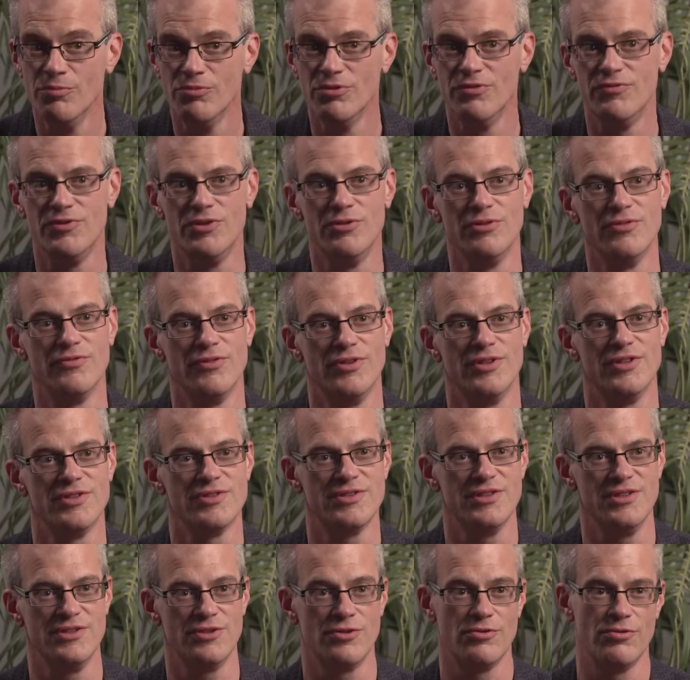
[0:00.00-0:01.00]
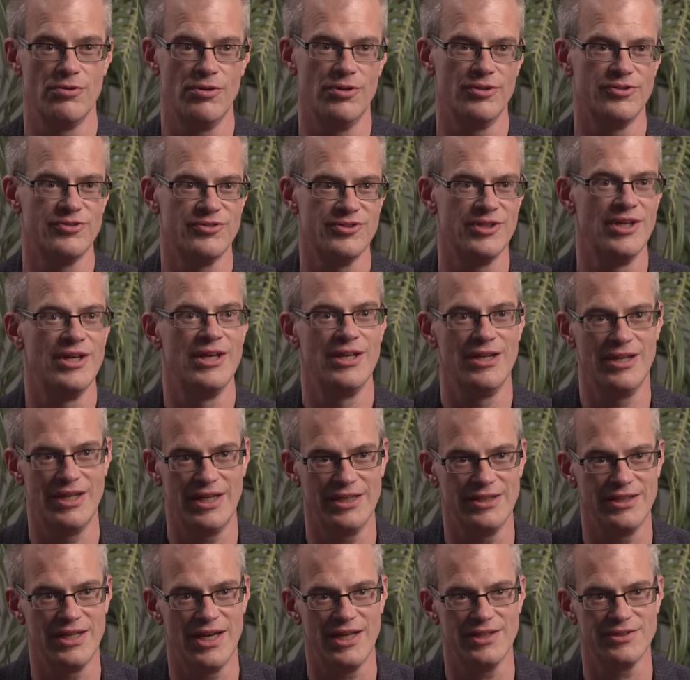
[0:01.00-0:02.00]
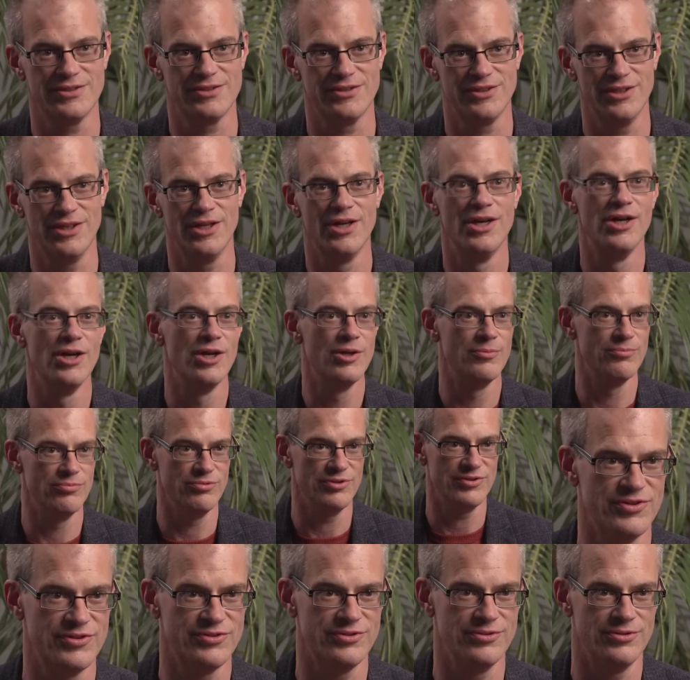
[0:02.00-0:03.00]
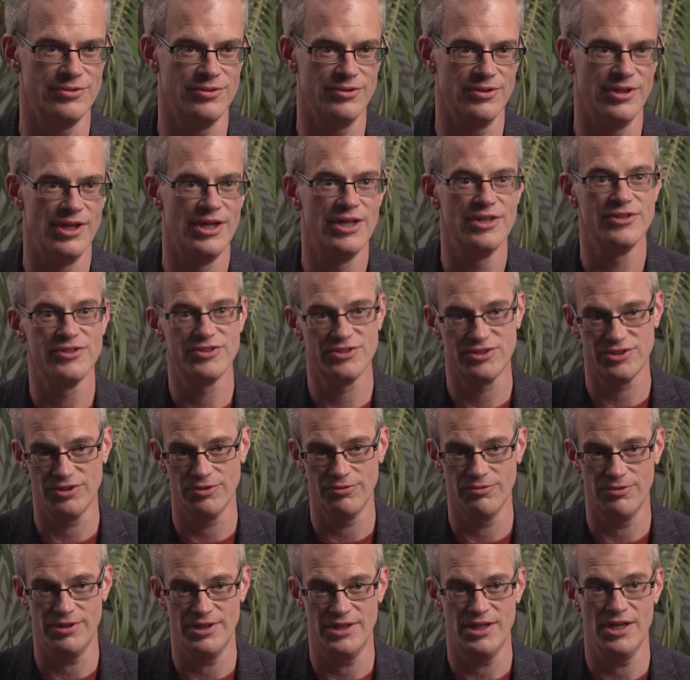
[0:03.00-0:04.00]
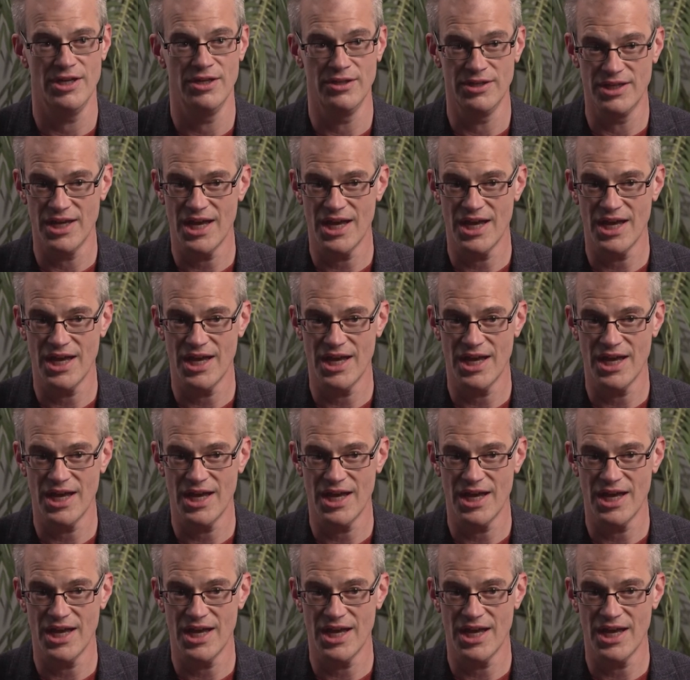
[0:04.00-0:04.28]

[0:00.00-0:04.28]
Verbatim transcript: number of universities across Lancaster, Bristol, Surrey and